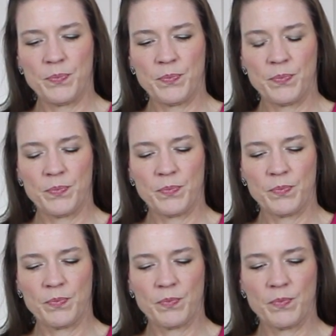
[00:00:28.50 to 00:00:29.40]

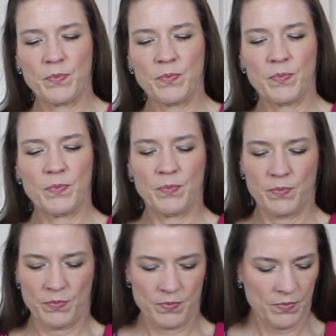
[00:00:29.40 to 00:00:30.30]

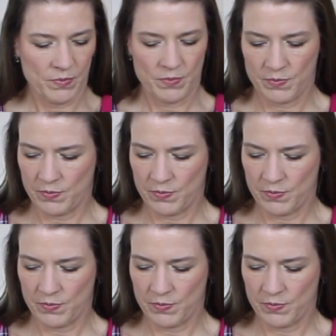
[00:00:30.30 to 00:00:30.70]
[no speech]